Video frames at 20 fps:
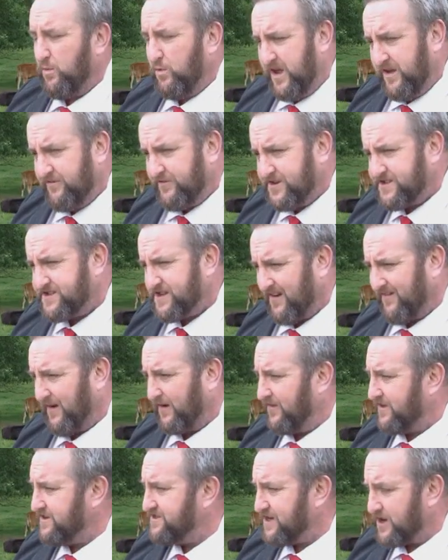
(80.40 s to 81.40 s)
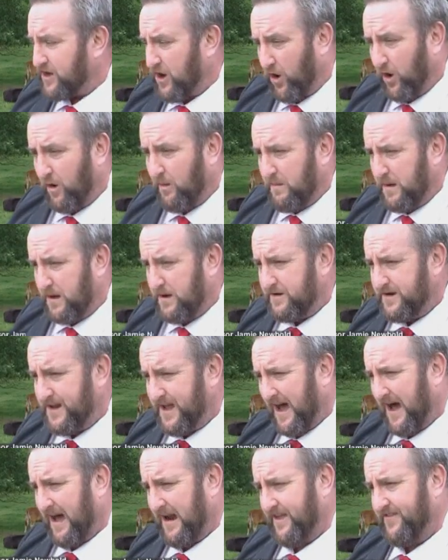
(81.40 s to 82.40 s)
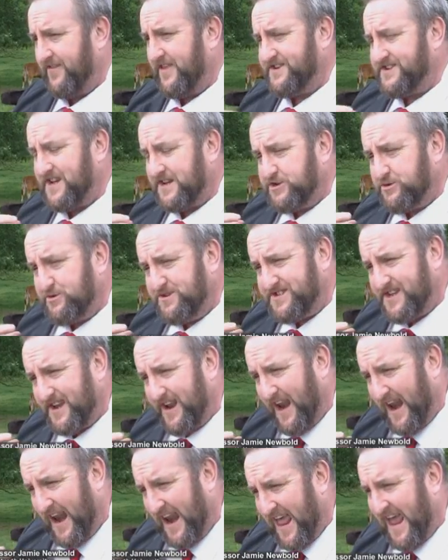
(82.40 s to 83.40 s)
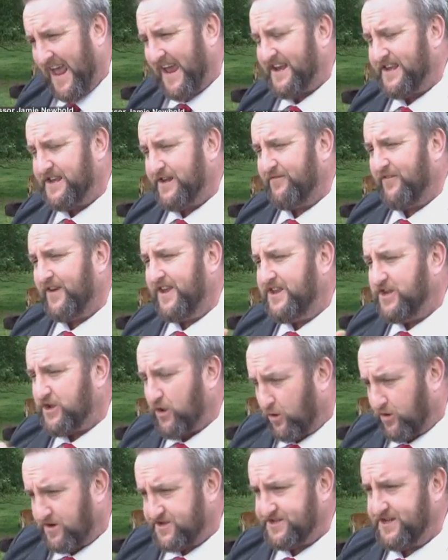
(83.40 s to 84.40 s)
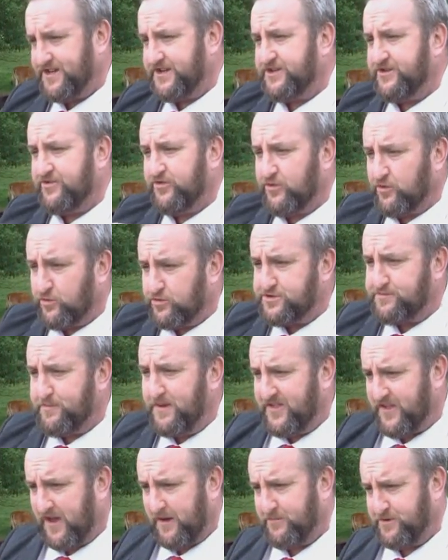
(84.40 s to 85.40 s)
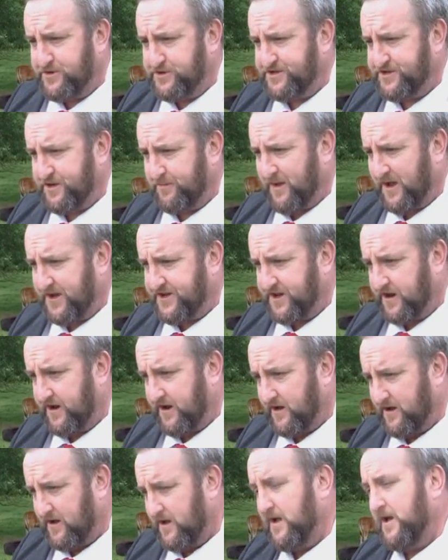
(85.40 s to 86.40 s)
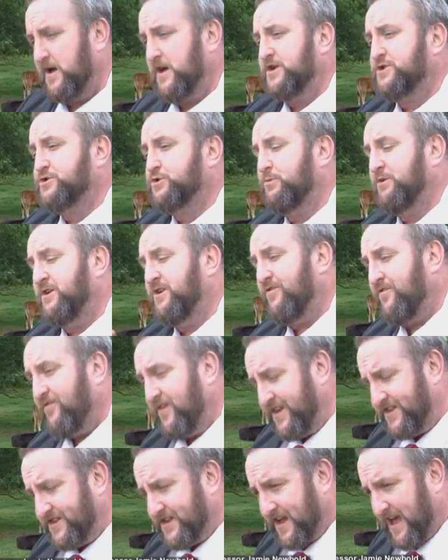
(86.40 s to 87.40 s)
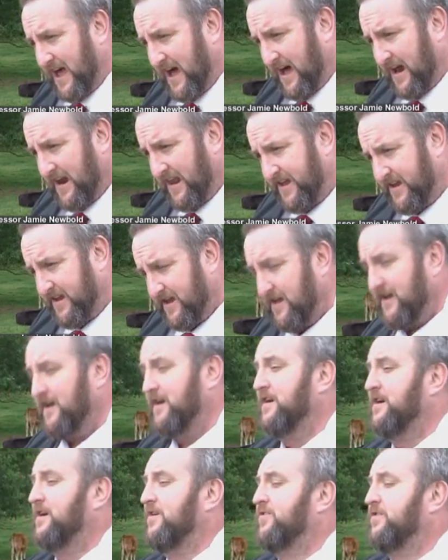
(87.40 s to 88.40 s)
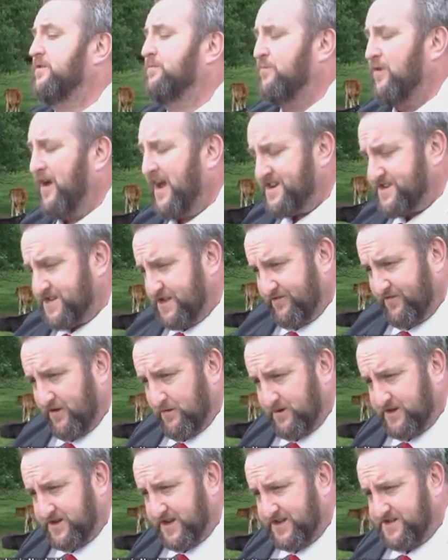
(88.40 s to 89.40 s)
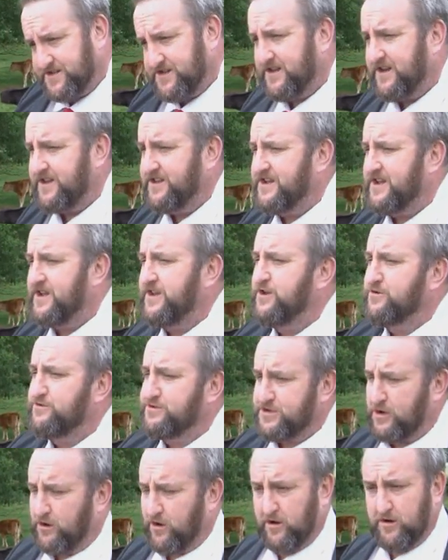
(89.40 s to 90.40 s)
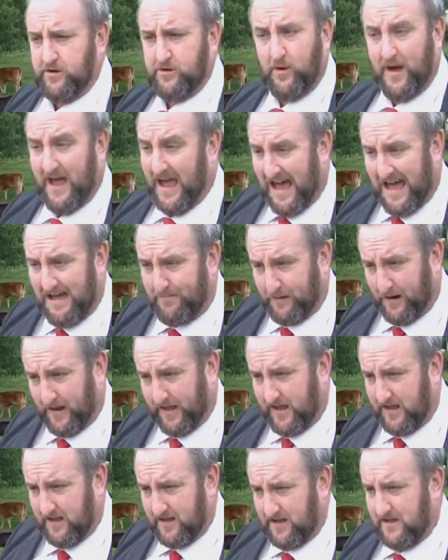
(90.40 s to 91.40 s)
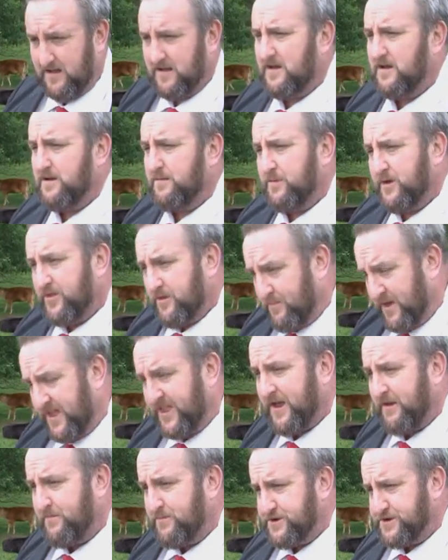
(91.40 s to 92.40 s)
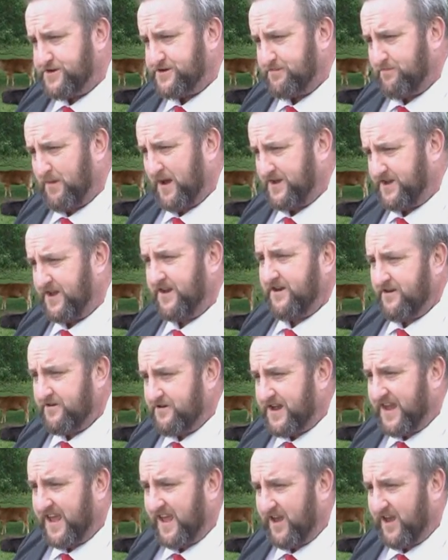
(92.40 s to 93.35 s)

we've discovered that there's a compound in garlic that's actually selectively toxic to those methane producing bacteria. So when you feed the garlic, the rest of the fermentation continues on quite happily, but the methane producing bacteria are